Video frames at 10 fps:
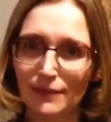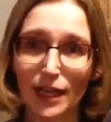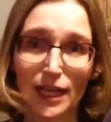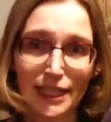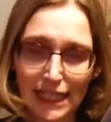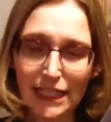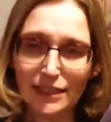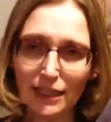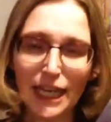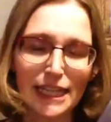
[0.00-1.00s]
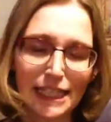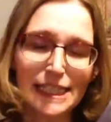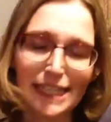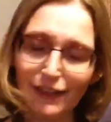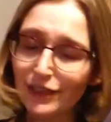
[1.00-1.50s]
I think
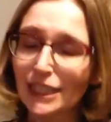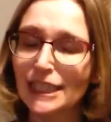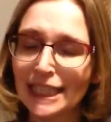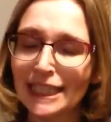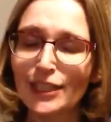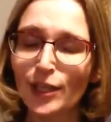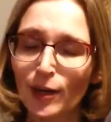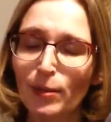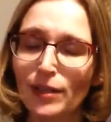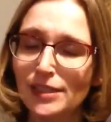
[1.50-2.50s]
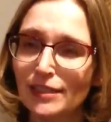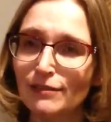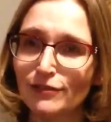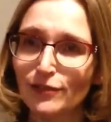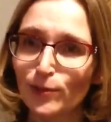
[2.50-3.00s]
definitely there are parts of